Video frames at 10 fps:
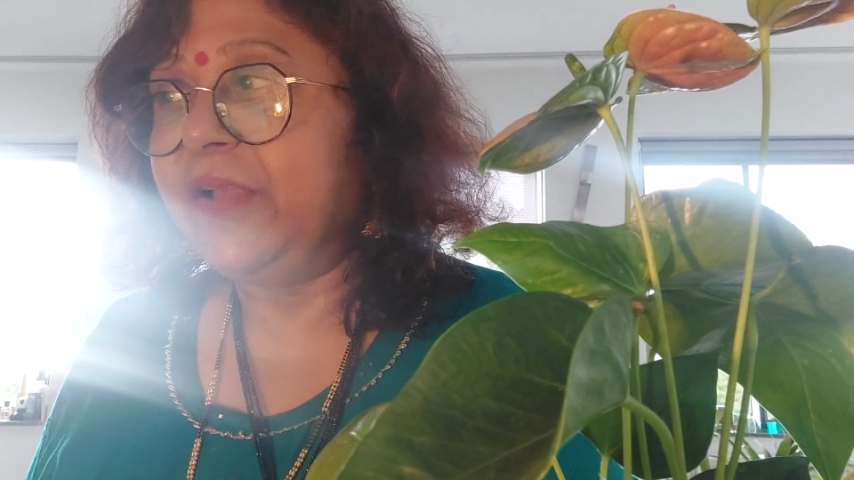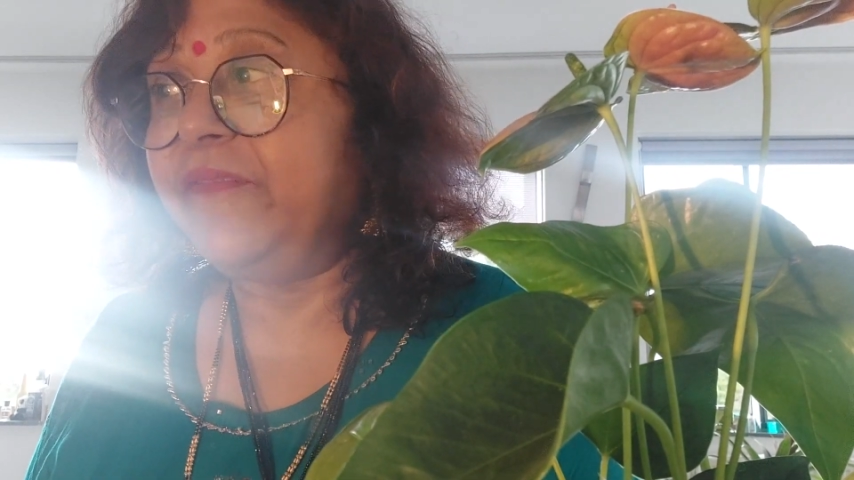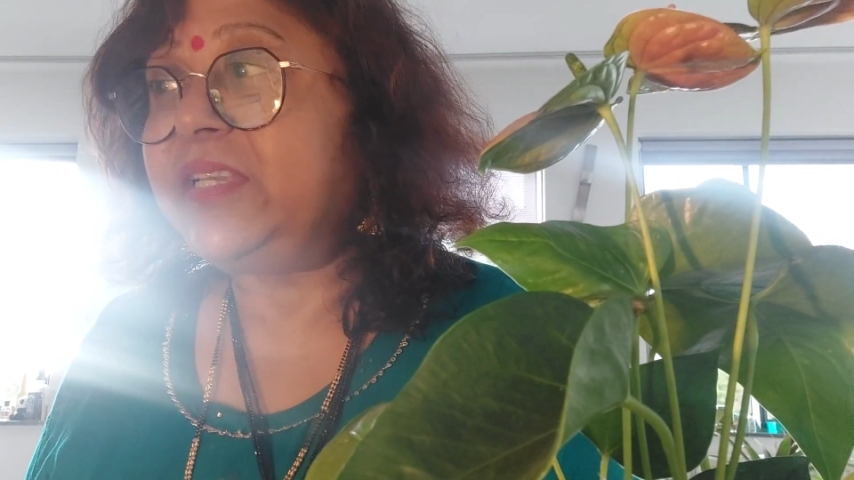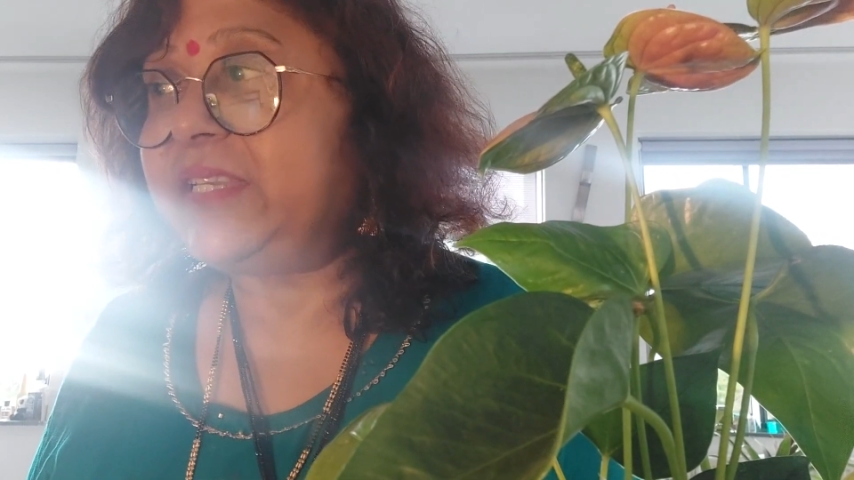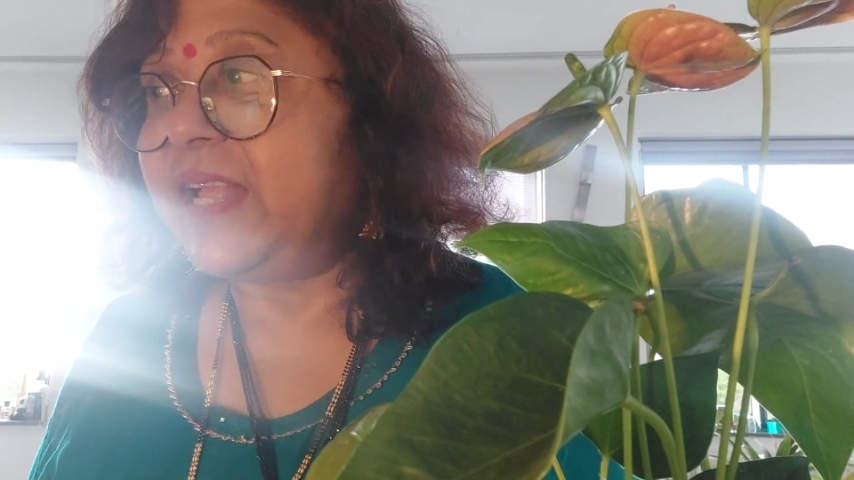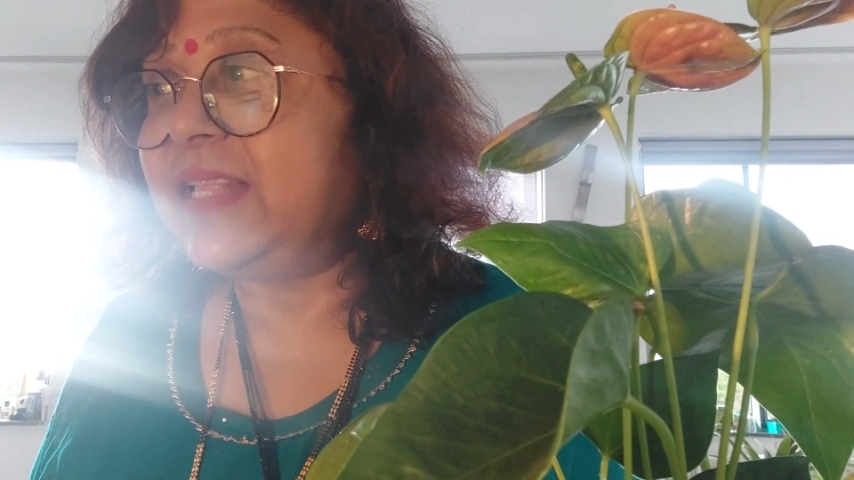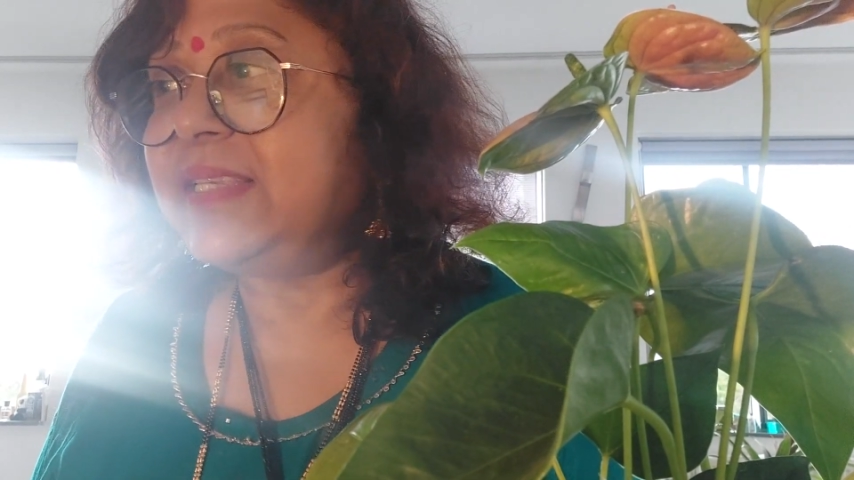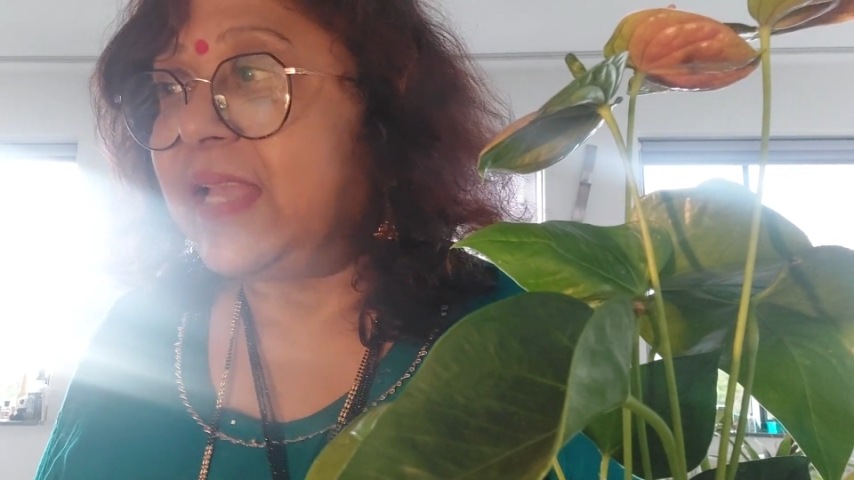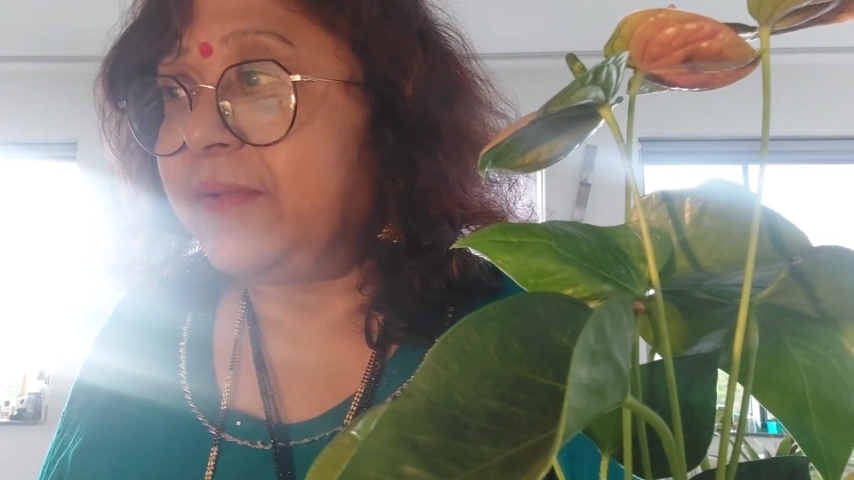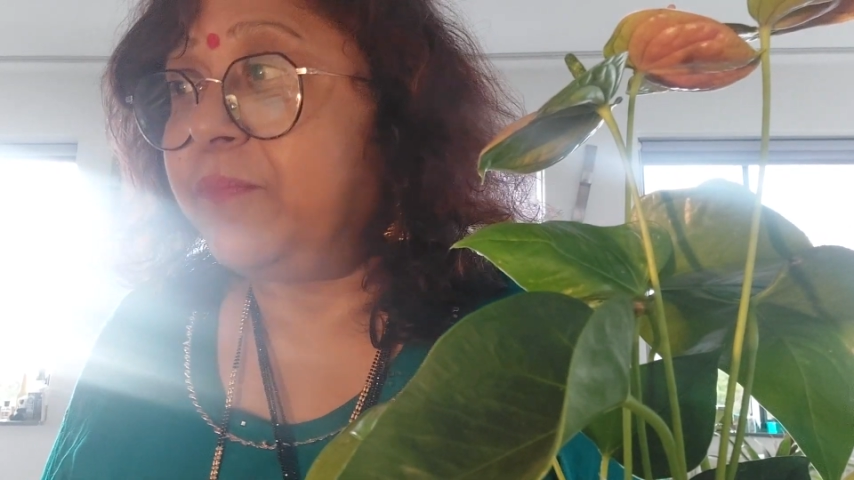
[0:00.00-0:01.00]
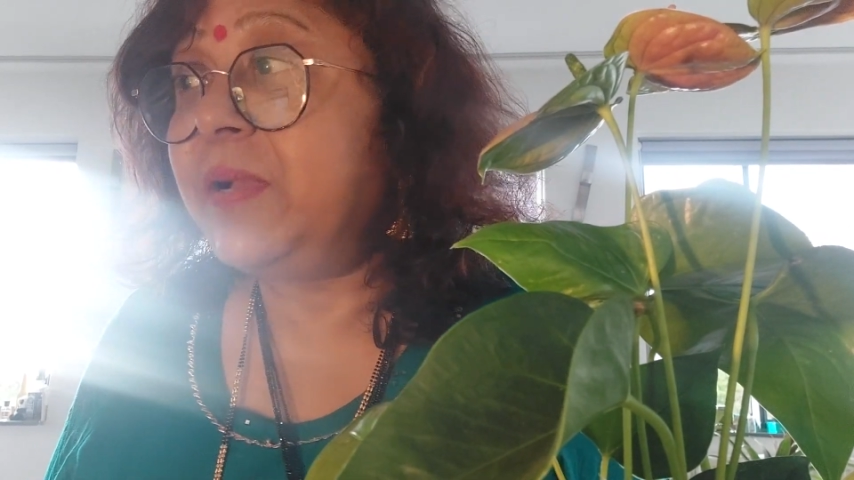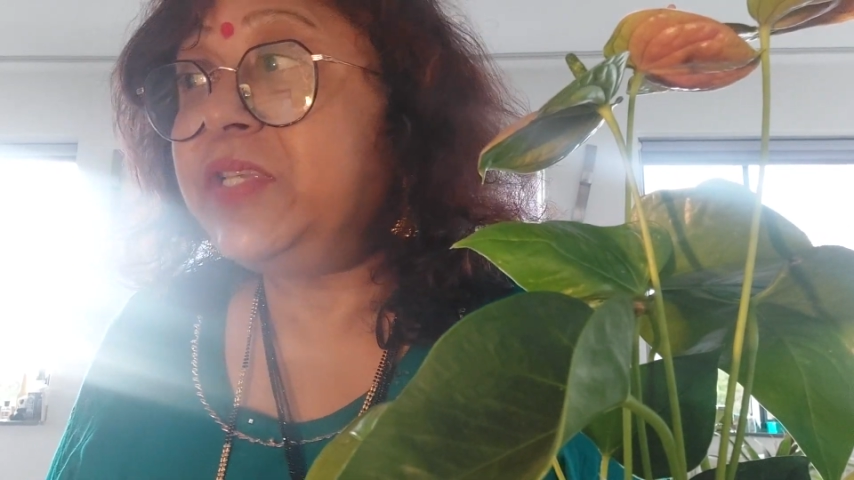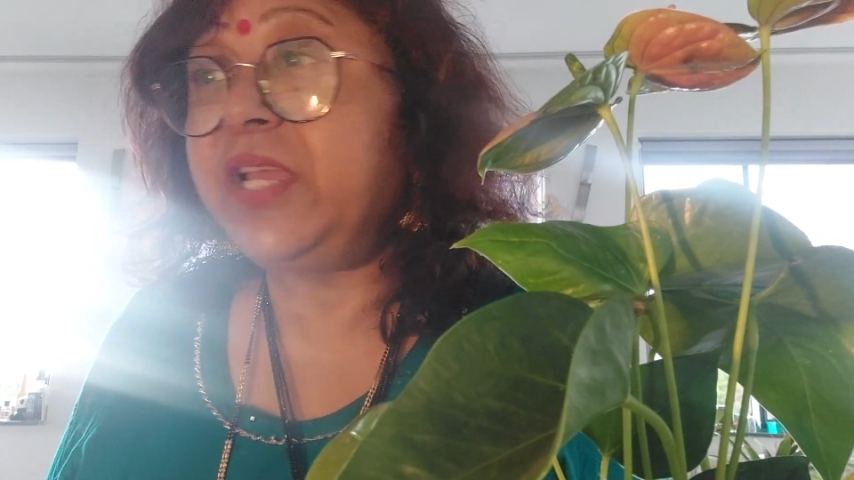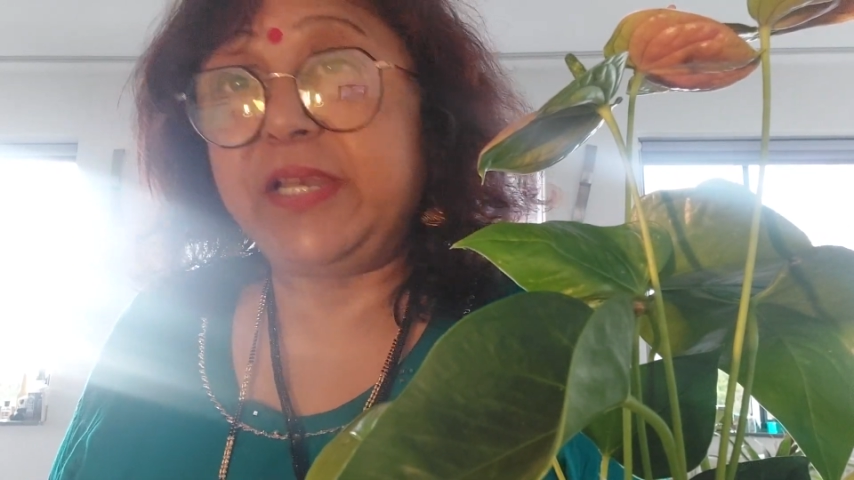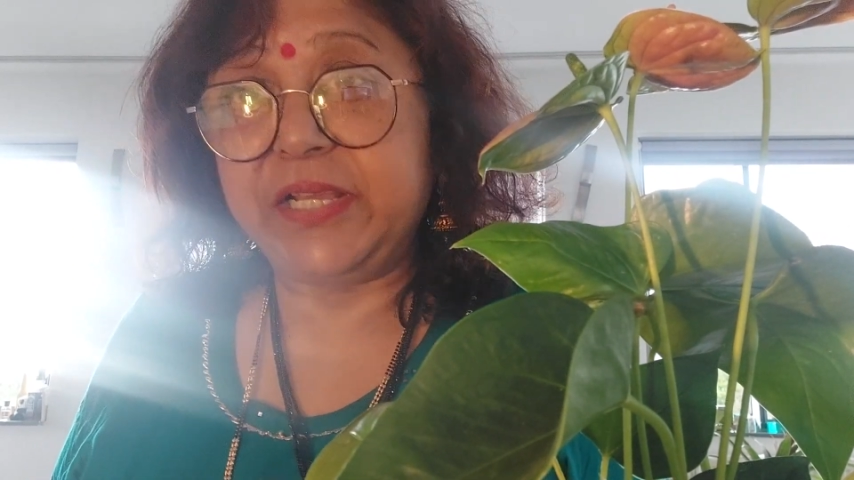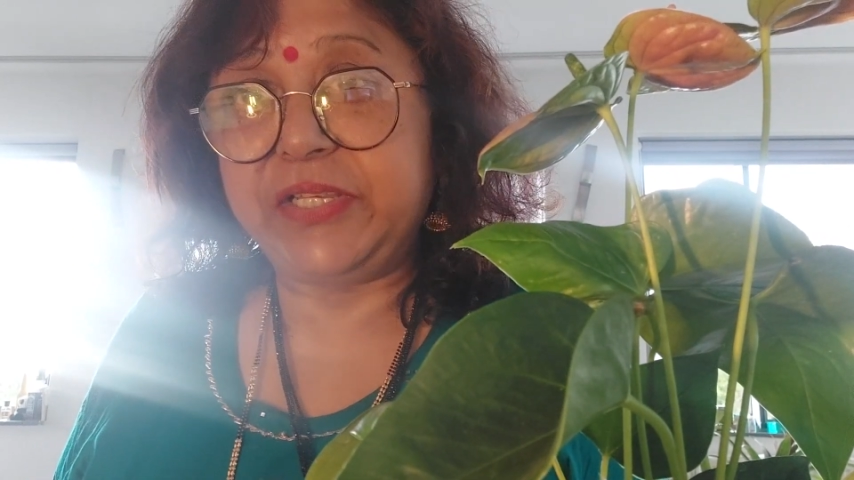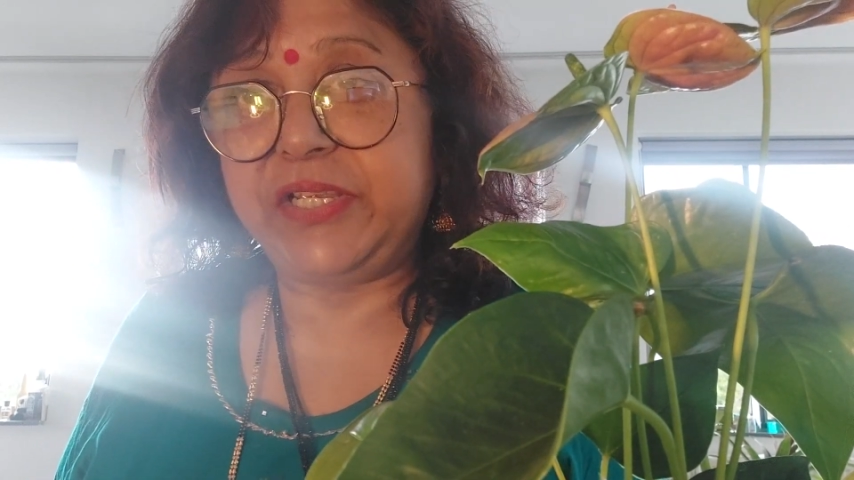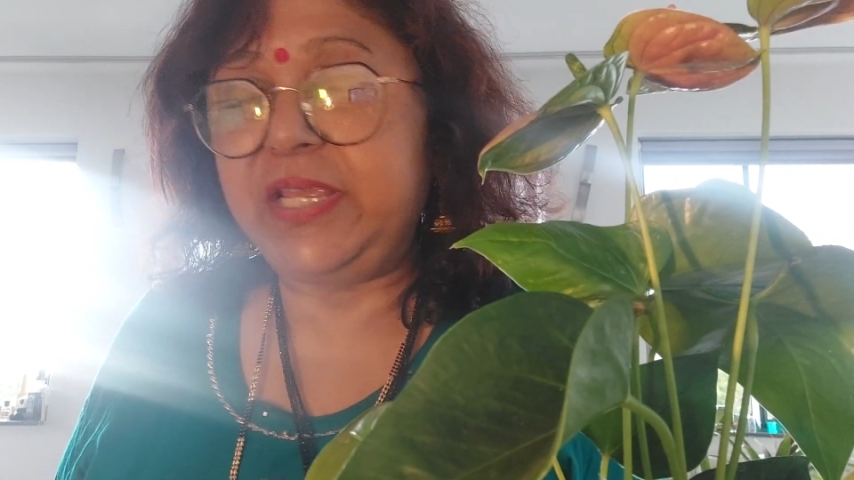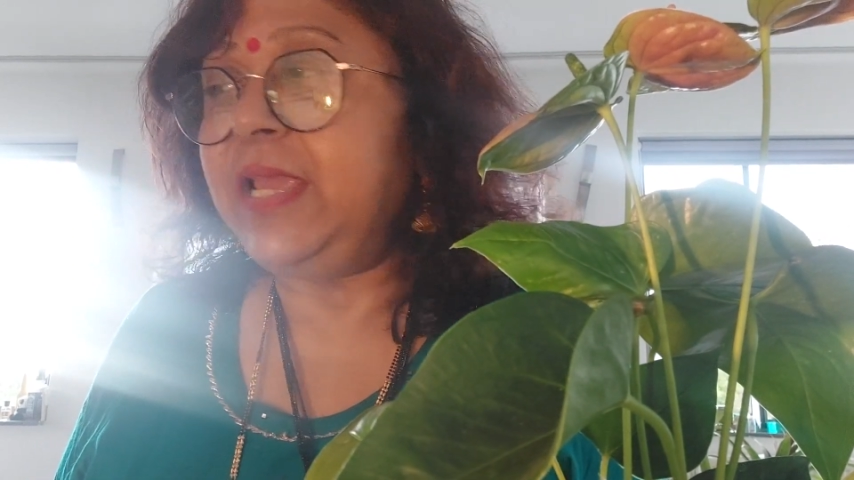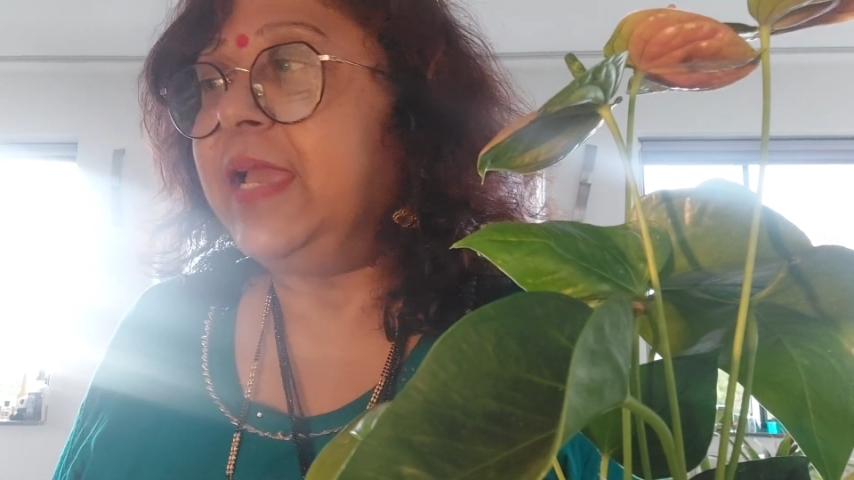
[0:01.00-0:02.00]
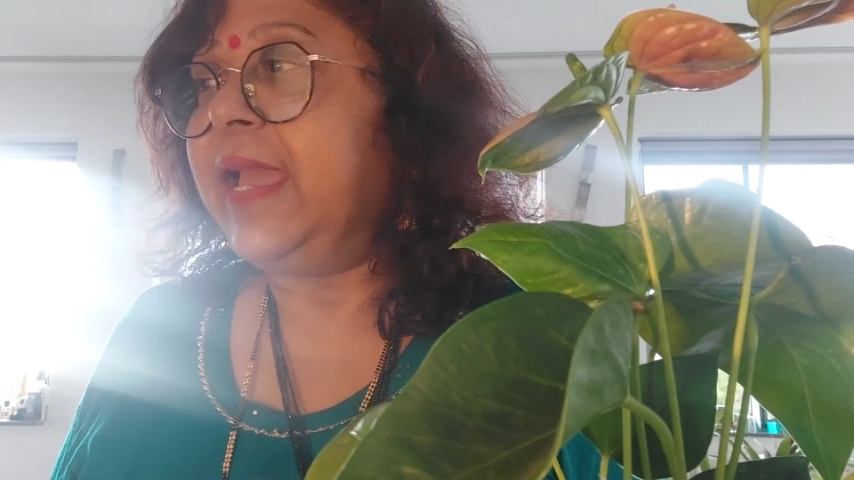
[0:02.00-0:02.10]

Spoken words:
which tells how much energy